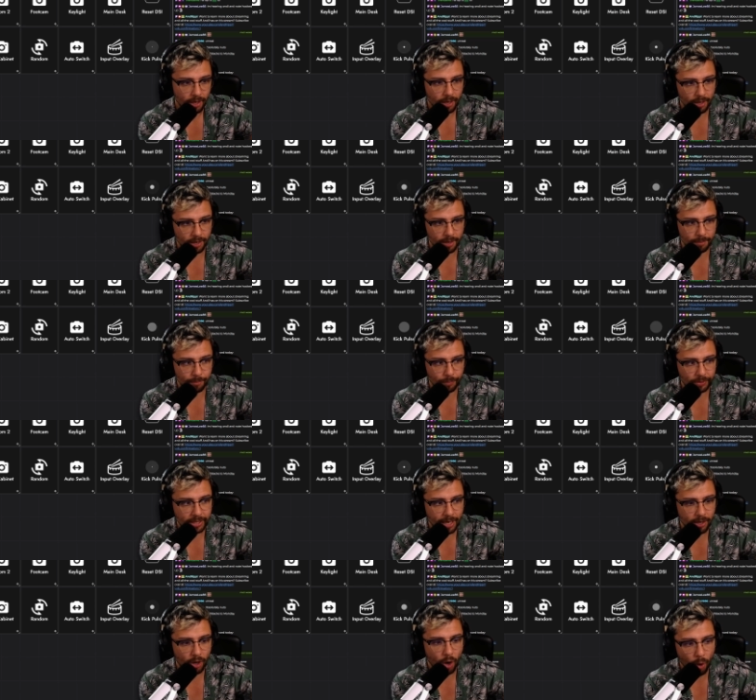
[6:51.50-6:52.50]
kind
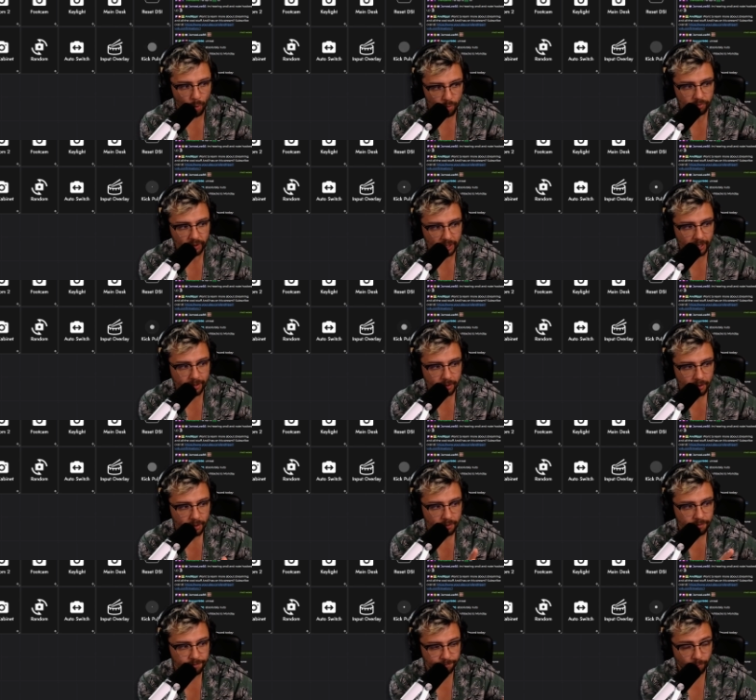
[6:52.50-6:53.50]
of overlay
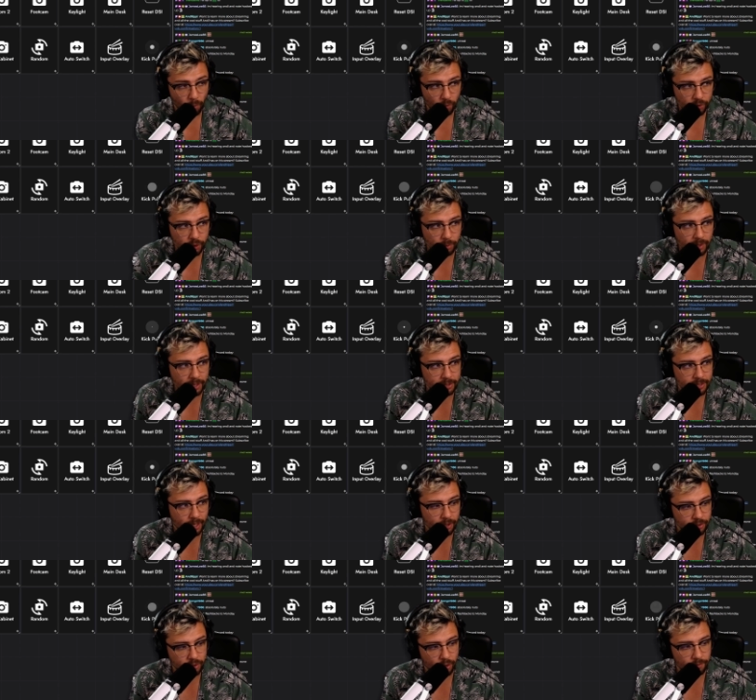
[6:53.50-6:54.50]
for doing this
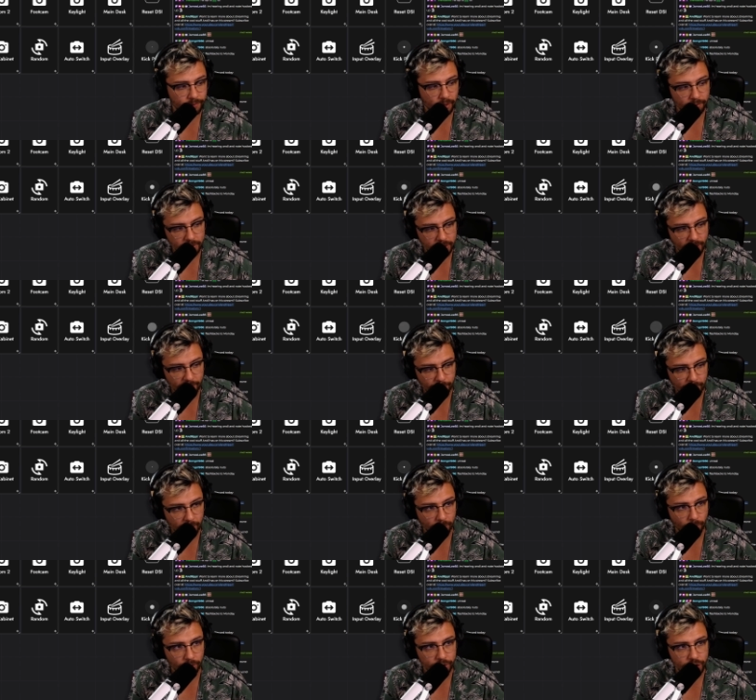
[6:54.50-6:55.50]
kind of stuff. And obviously, if we
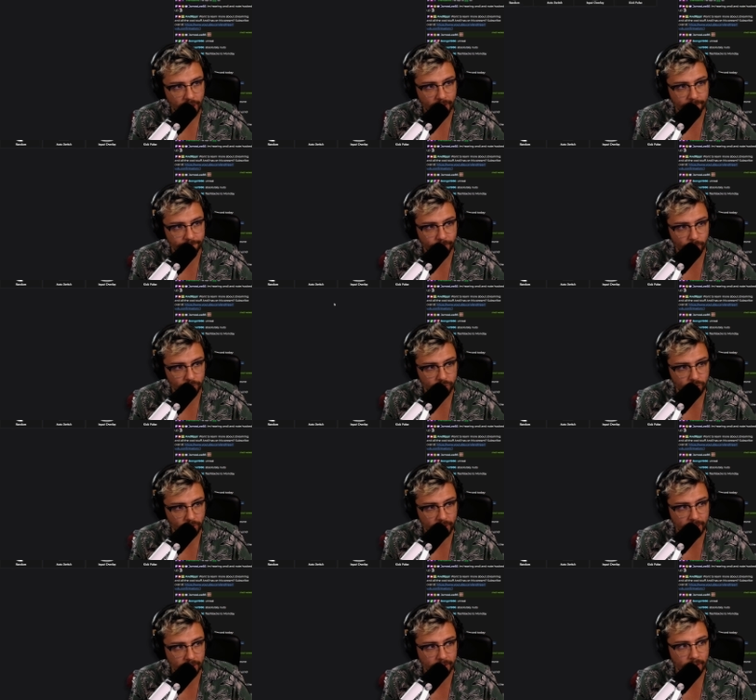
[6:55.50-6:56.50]
launch it in full
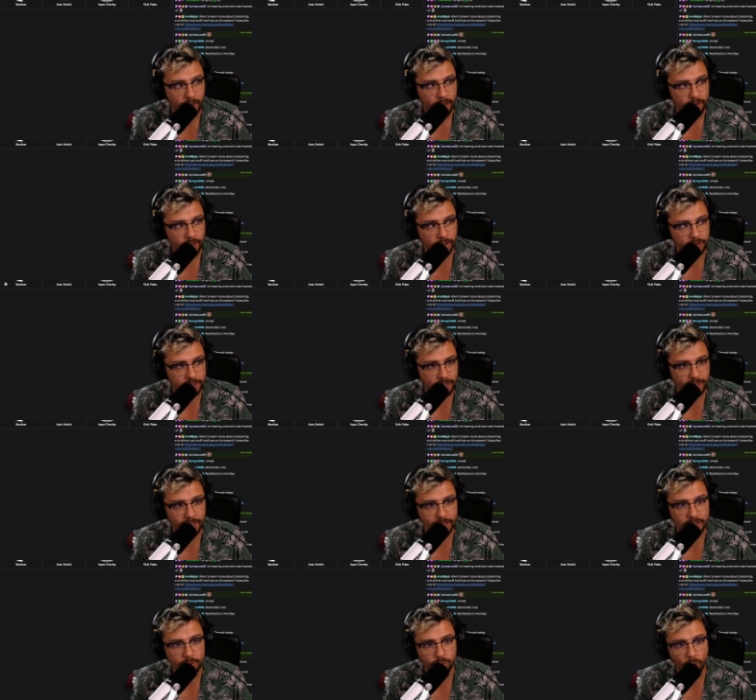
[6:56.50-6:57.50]
screen, you can see
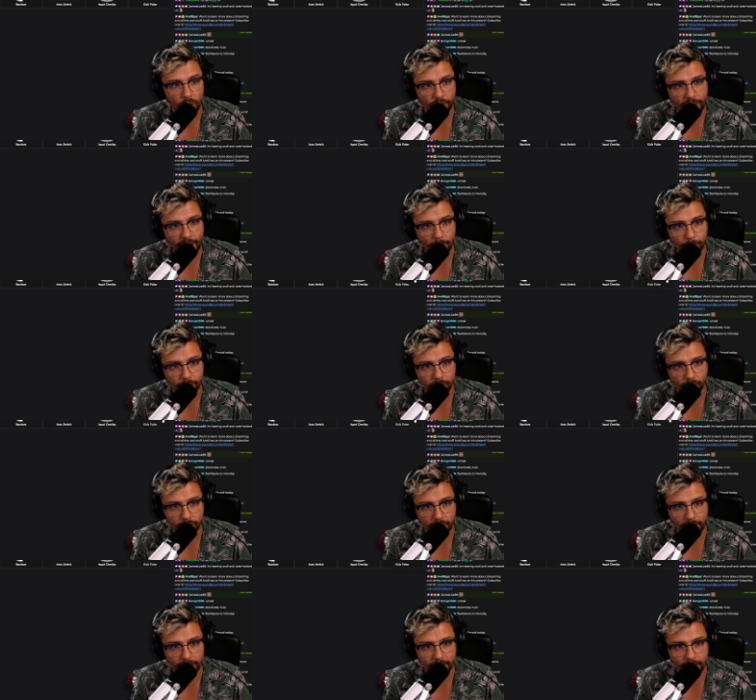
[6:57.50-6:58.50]
this is what that would
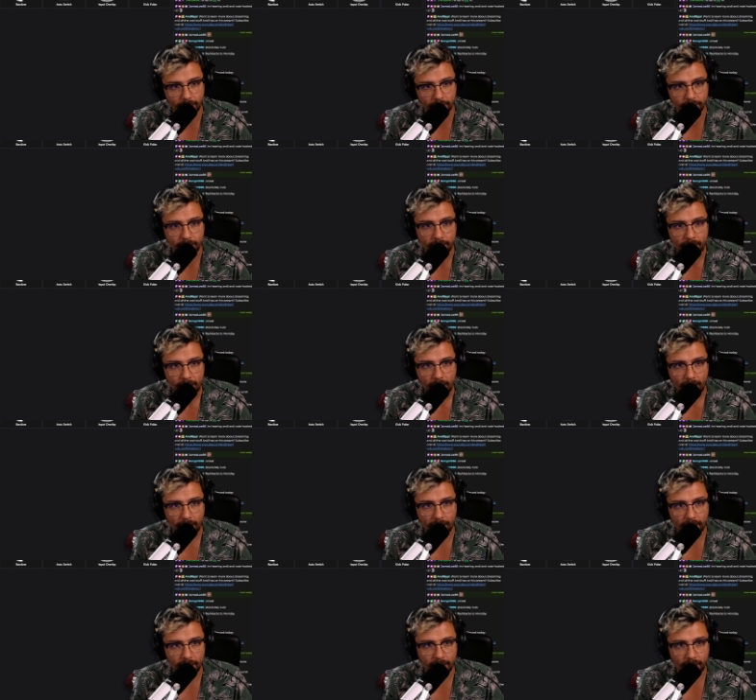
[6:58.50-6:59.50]
look like then.
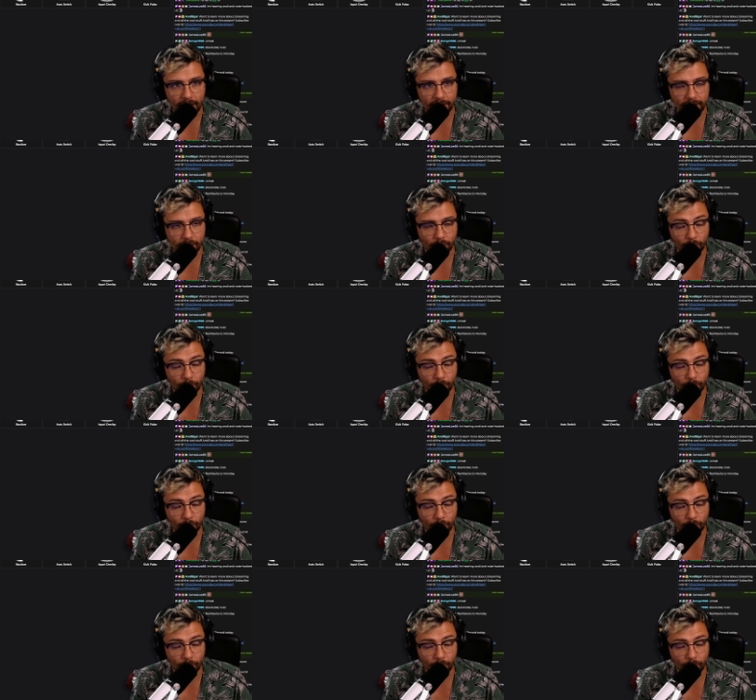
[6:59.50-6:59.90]
And it